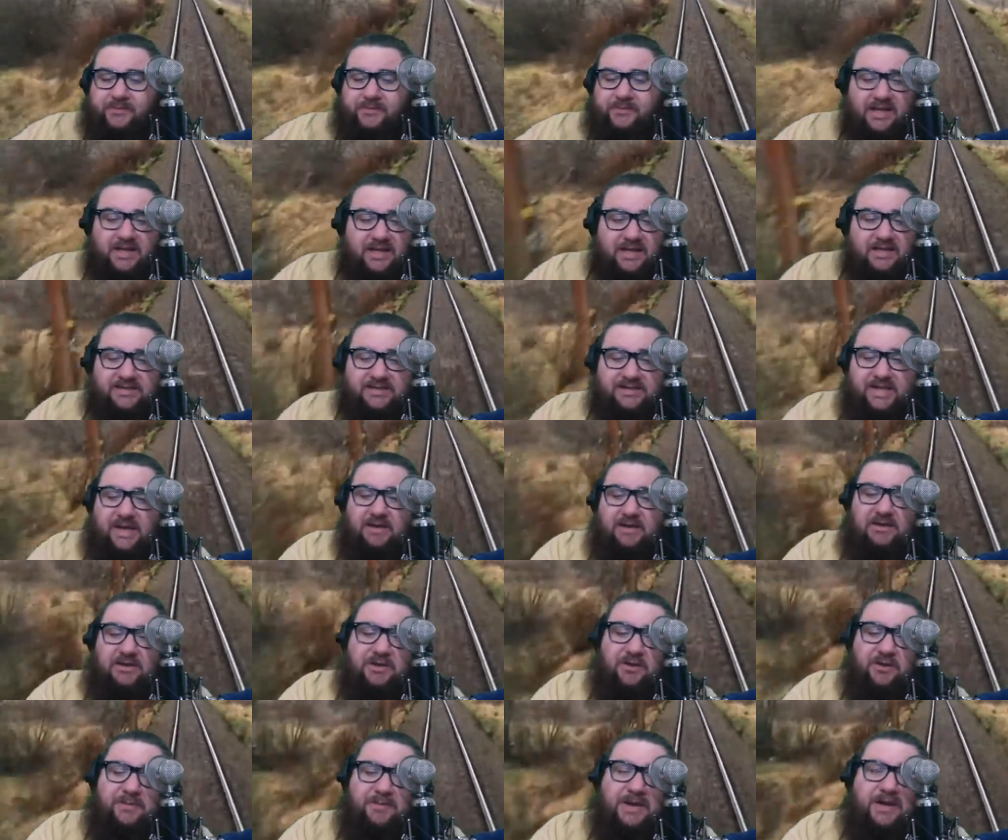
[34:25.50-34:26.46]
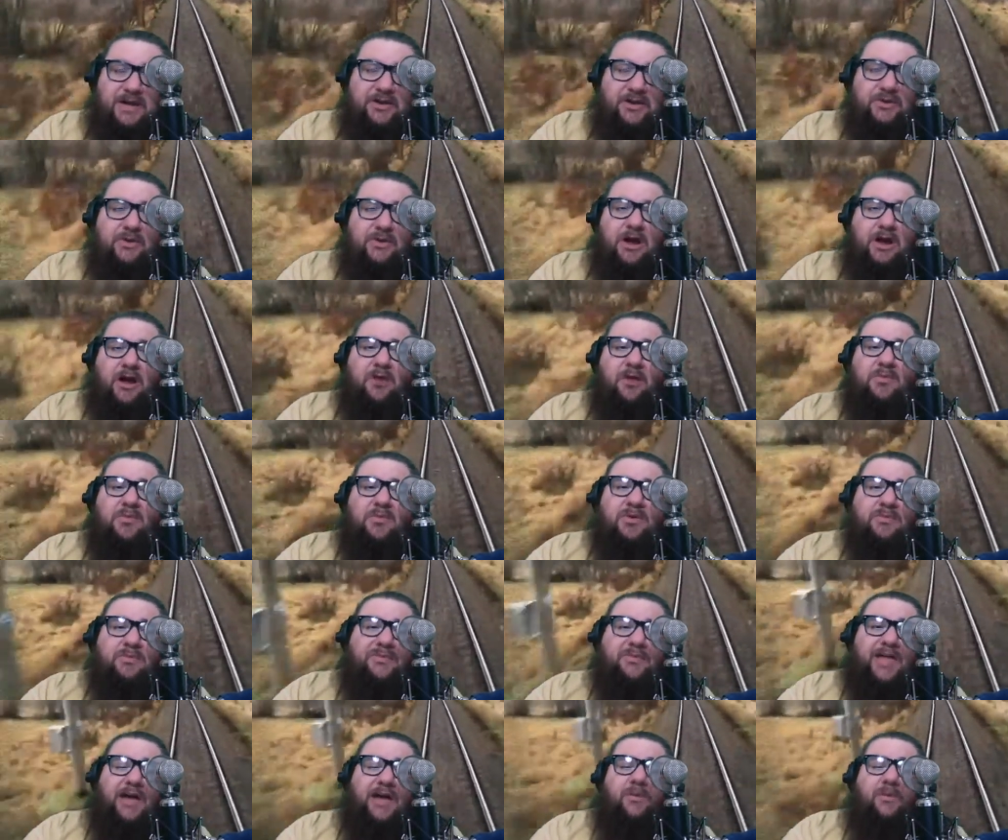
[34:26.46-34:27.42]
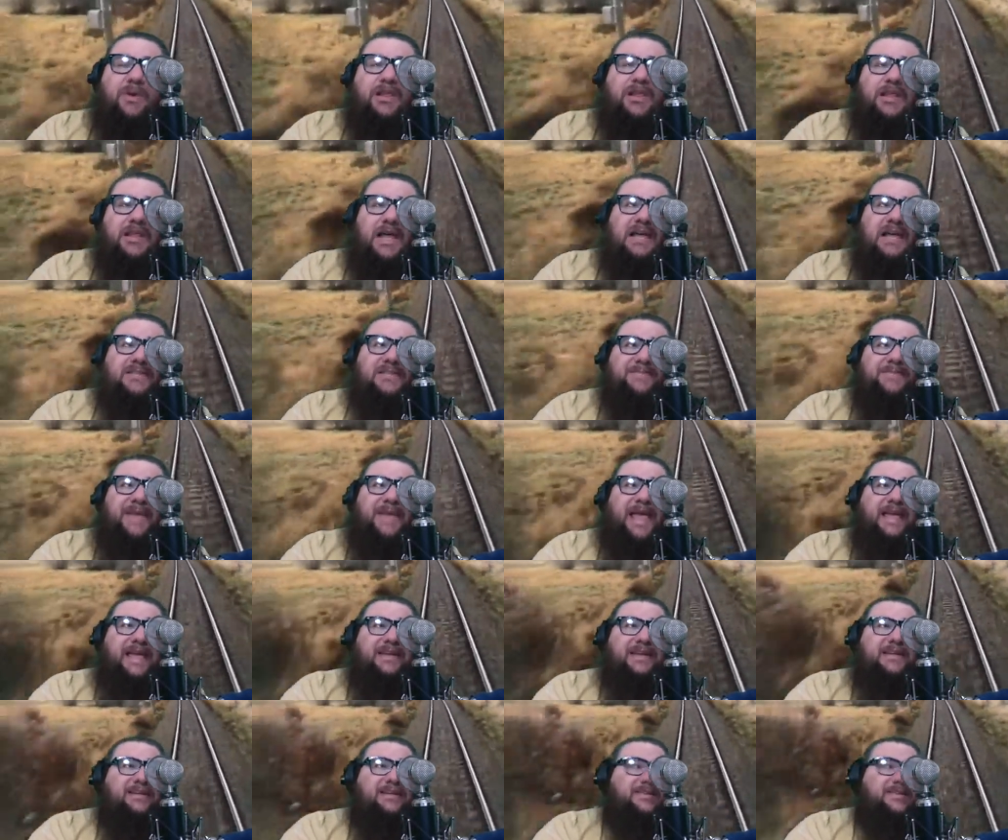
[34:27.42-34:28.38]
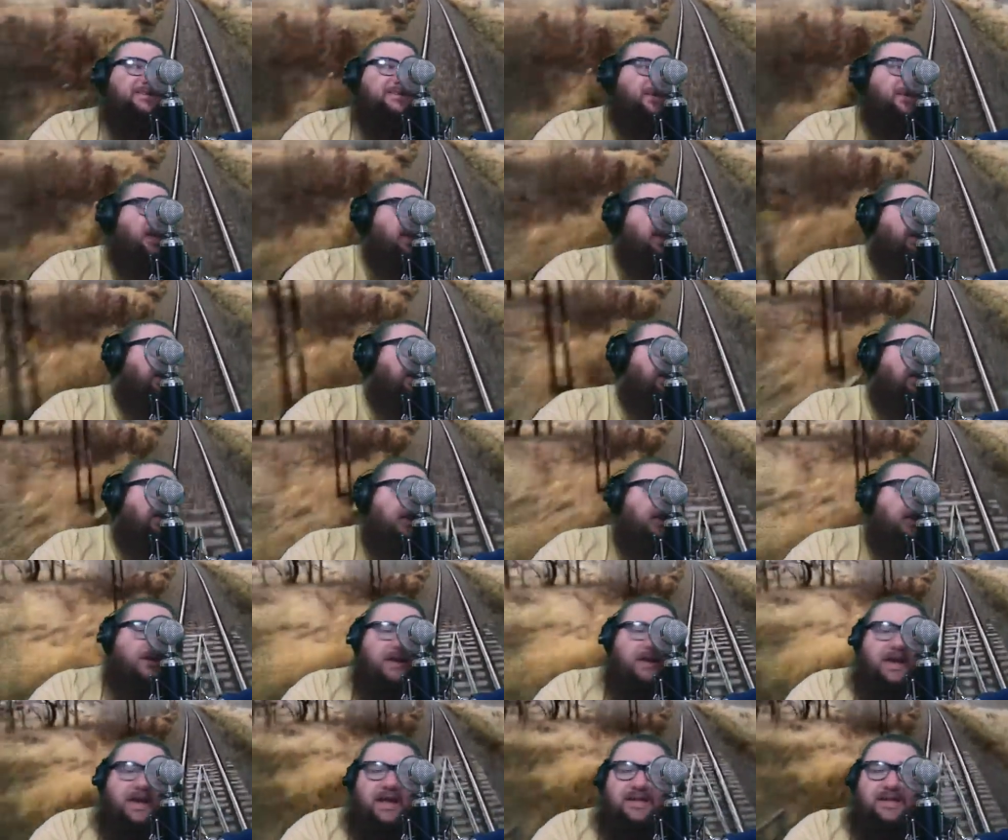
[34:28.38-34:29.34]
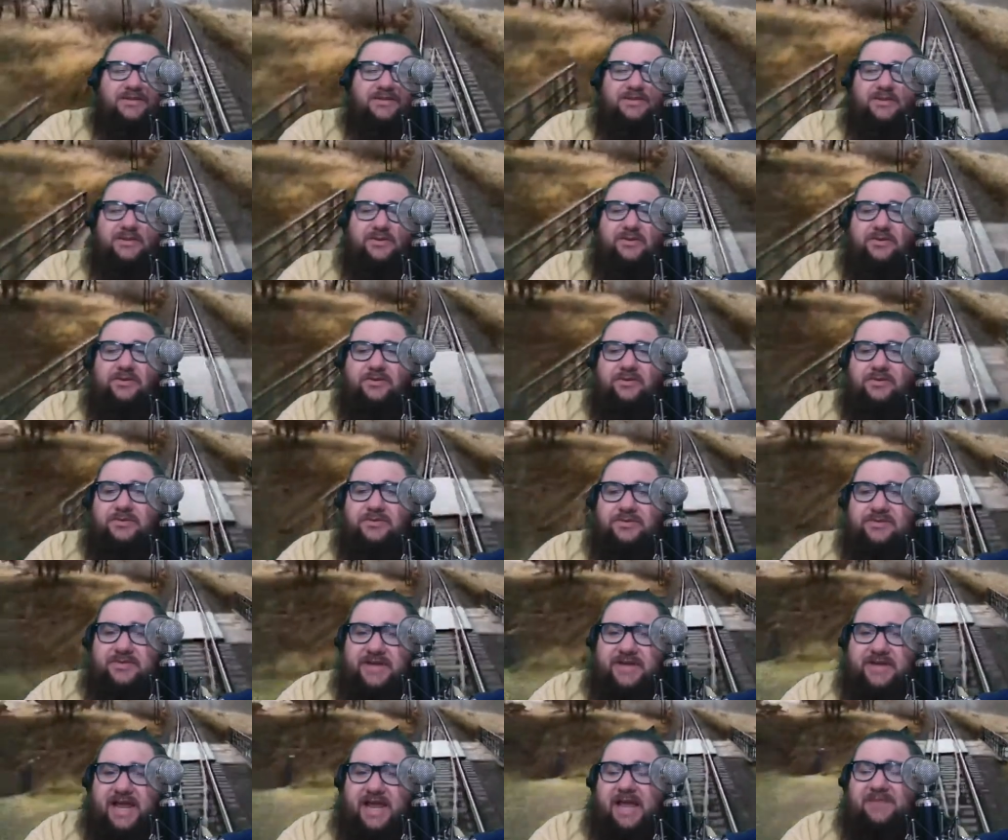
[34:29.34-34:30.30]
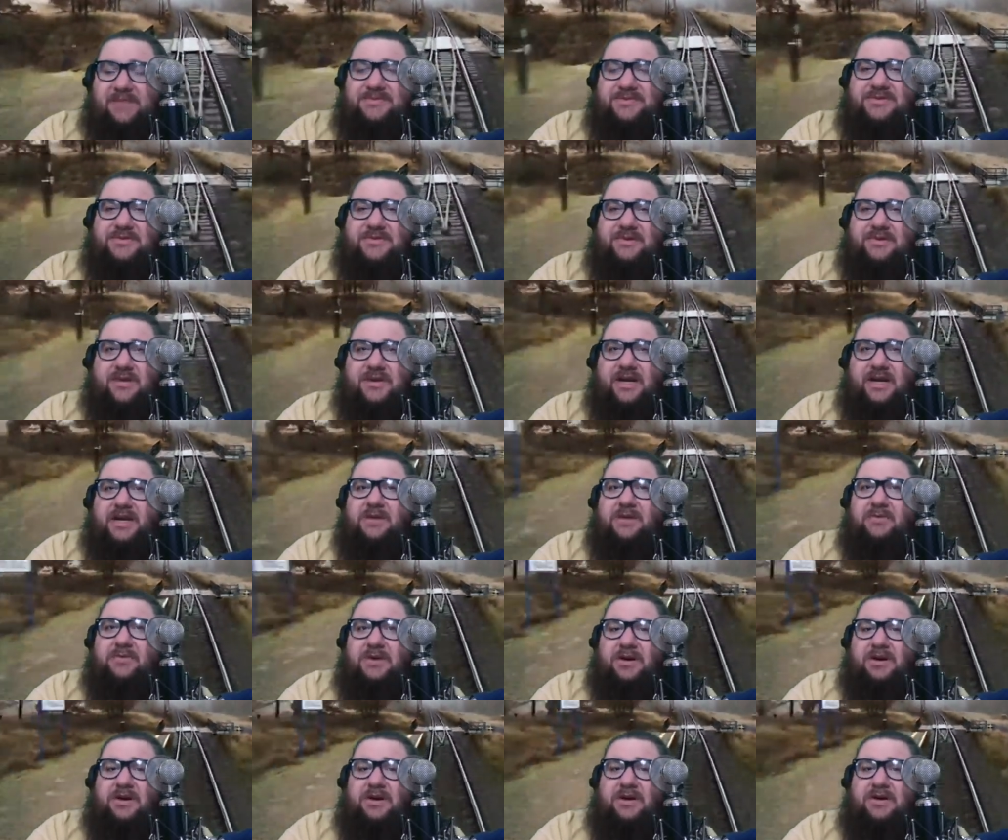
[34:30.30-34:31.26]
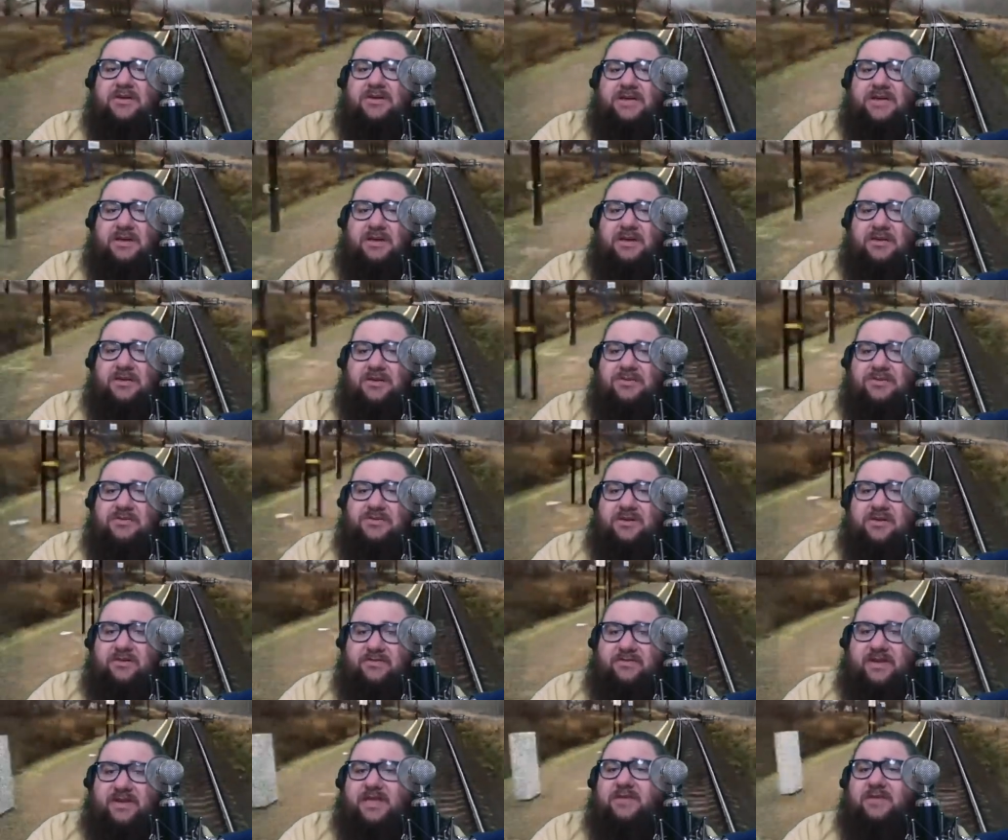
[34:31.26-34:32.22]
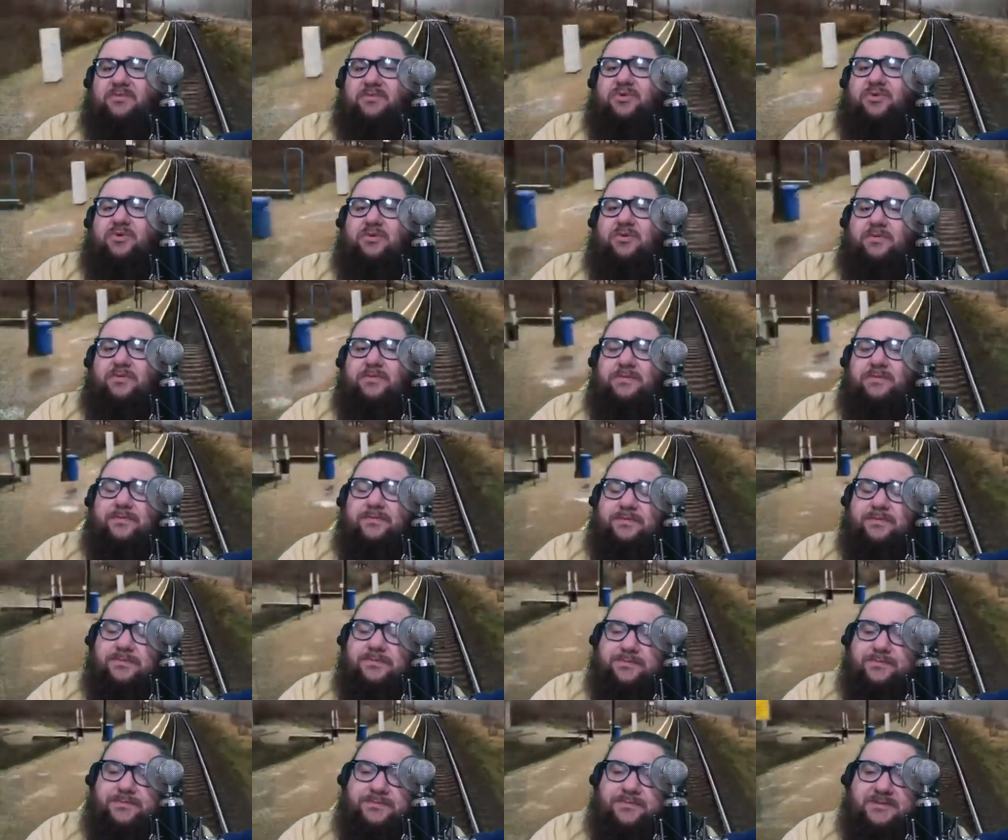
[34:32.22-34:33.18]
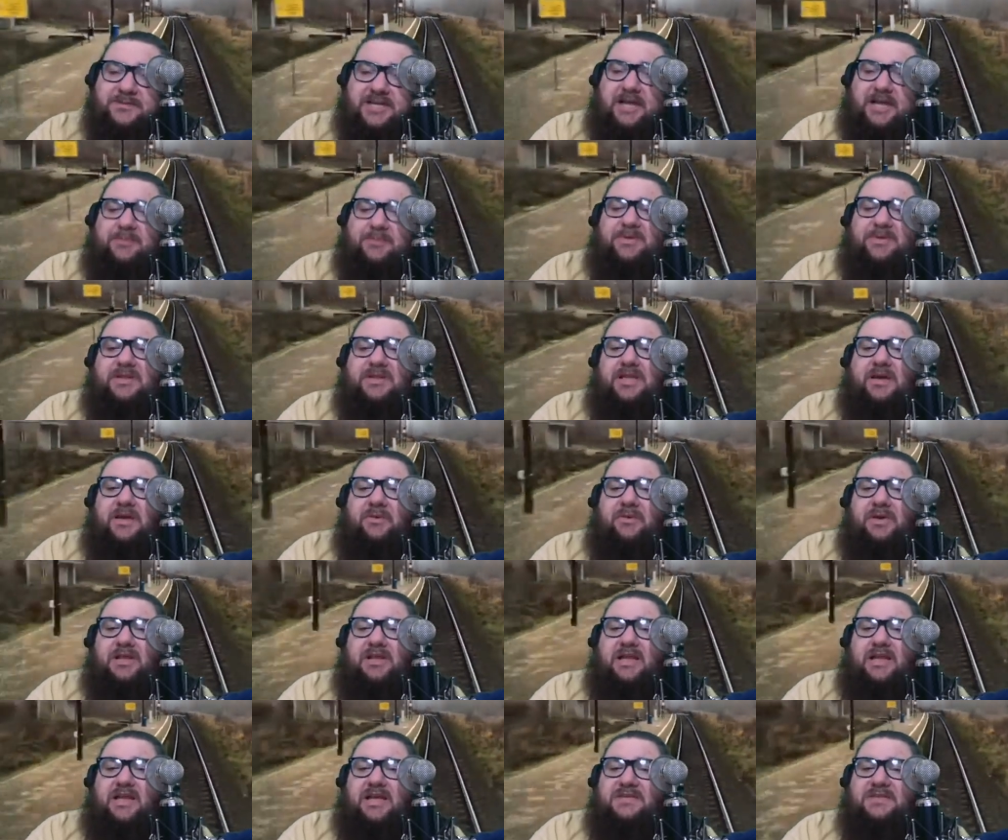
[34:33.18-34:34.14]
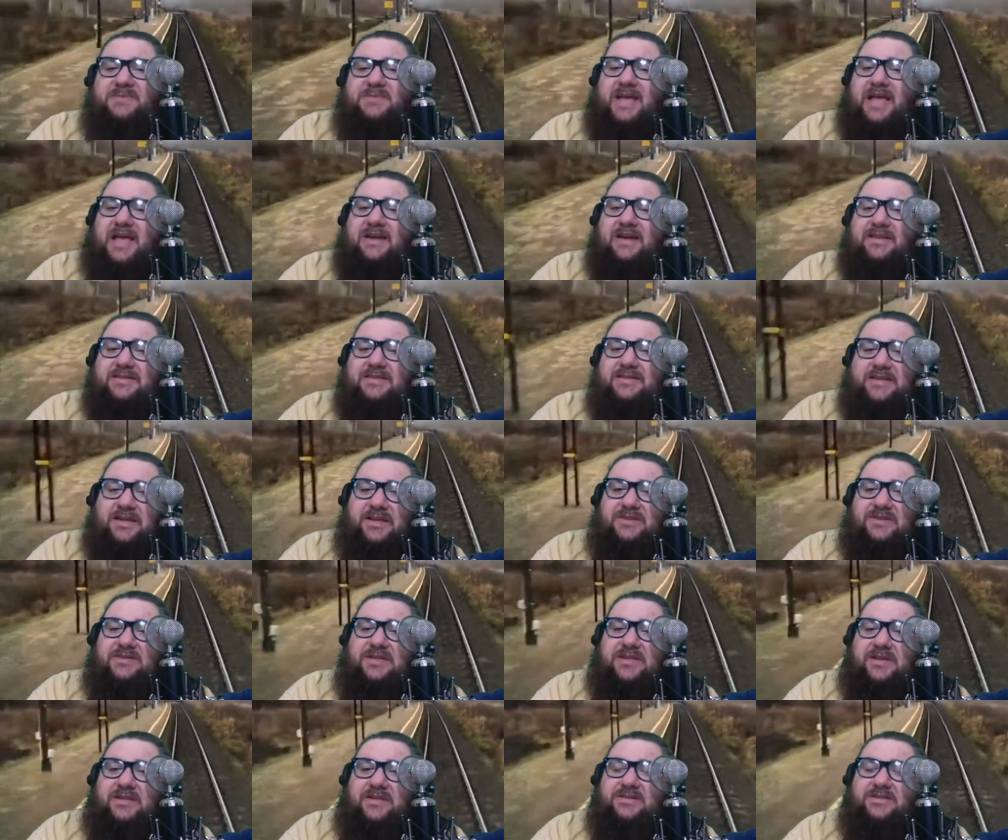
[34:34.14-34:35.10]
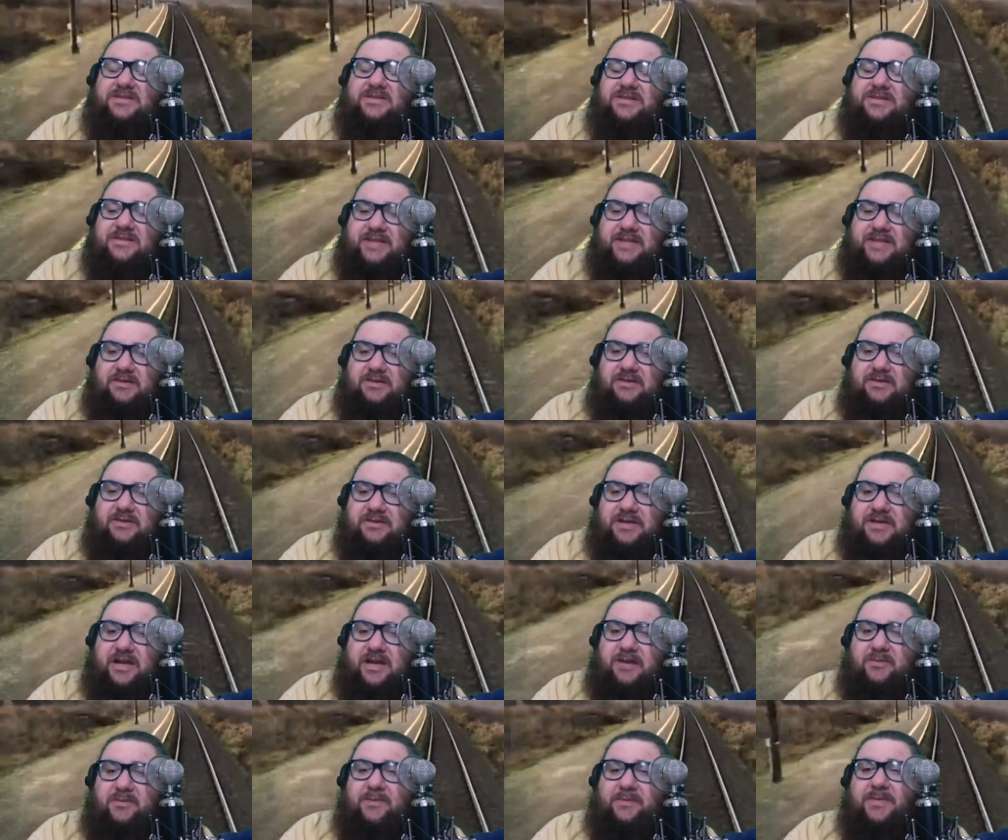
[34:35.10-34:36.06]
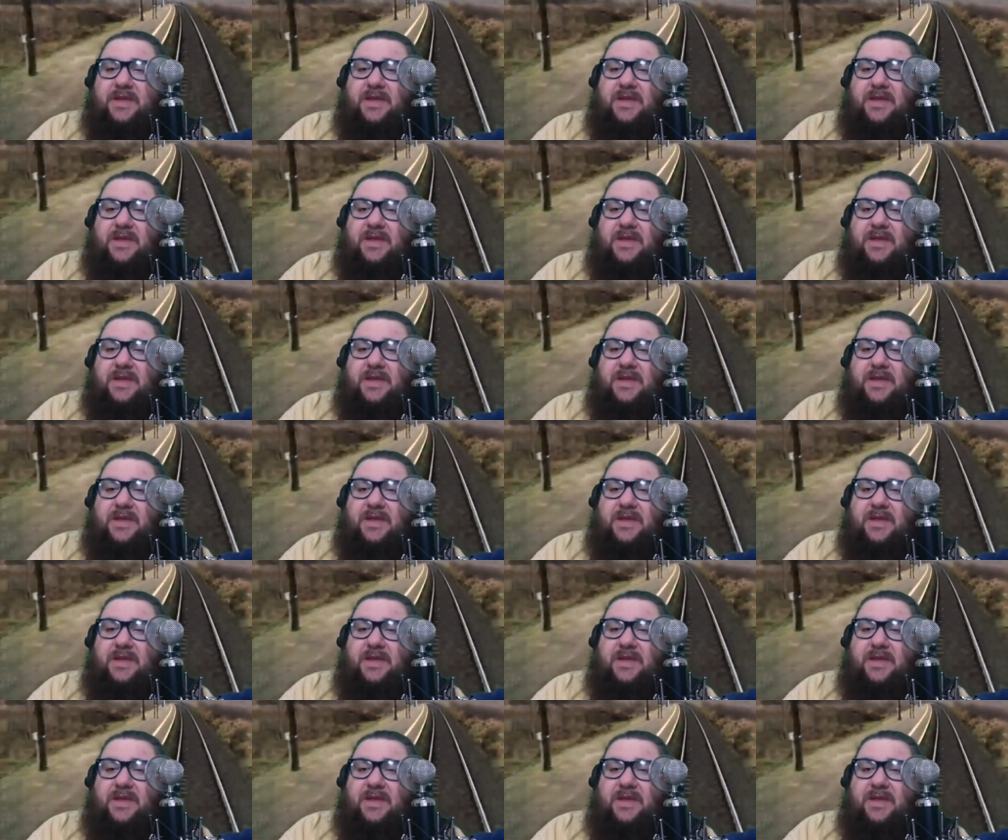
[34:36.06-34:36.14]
Download my new album, That Way Lies Madness, on iTunes, Napster, anywhere downloads are available. Type in That Way Lies Madness, Kelsey Hudgins, download the album.